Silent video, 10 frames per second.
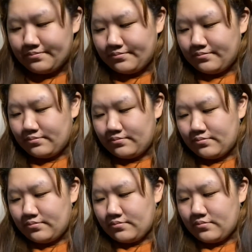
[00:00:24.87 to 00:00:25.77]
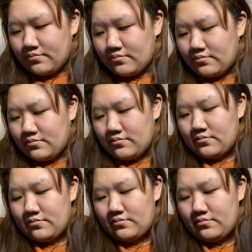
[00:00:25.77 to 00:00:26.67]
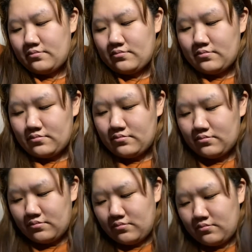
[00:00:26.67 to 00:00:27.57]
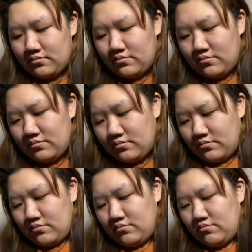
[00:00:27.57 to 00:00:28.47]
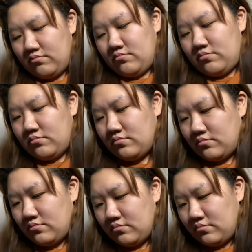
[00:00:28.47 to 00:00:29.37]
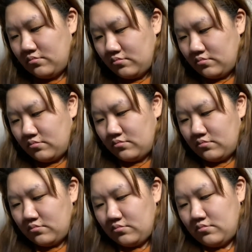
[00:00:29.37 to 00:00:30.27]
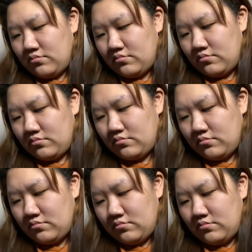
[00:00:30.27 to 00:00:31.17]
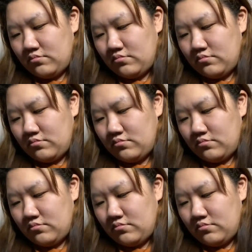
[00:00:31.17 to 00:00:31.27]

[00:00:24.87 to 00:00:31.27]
Nobody speaks.